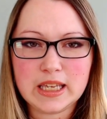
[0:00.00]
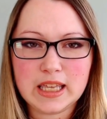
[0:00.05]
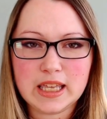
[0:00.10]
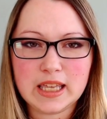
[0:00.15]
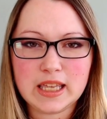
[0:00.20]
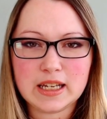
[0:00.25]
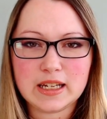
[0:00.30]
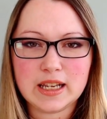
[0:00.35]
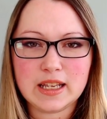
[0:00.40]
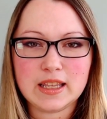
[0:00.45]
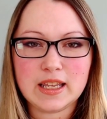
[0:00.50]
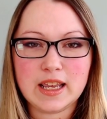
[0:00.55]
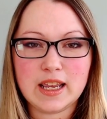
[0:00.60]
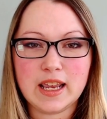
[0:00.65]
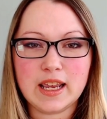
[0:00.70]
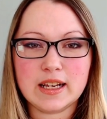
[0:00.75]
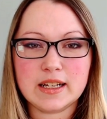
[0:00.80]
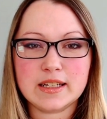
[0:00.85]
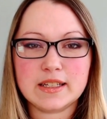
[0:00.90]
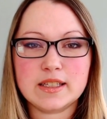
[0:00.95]
in and they
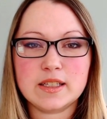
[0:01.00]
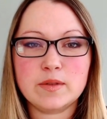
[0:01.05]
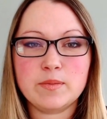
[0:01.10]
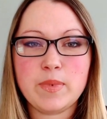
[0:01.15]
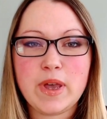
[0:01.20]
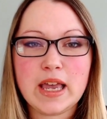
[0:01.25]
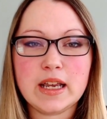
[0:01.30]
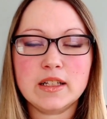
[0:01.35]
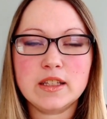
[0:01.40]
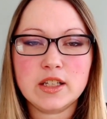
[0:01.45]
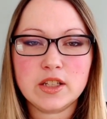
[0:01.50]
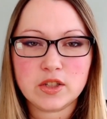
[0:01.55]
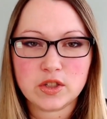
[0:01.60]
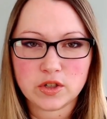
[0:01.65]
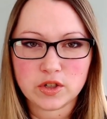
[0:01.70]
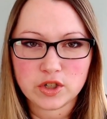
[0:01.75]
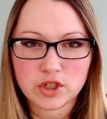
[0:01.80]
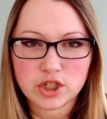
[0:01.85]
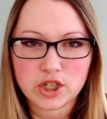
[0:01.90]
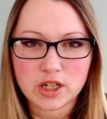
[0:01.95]
expect the
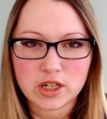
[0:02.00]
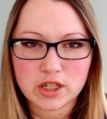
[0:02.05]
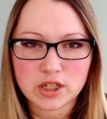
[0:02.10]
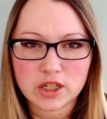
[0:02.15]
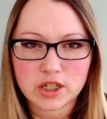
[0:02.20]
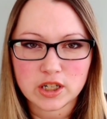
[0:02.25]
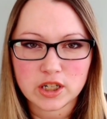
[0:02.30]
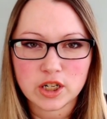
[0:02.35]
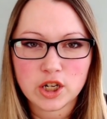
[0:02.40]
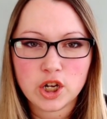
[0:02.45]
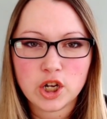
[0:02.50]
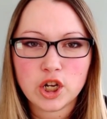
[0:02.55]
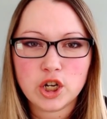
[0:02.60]
search engine